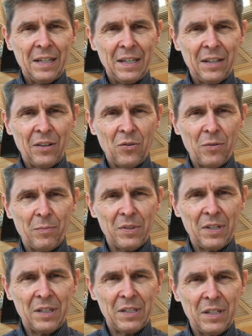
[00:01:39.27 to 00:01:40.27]
and the
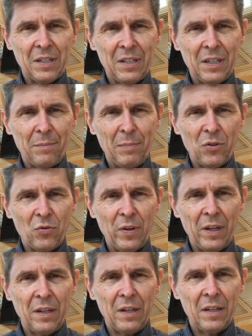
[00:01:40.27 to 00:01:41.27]
normal-sized kid in
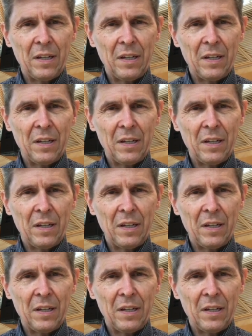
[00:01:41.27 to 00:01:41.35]
between.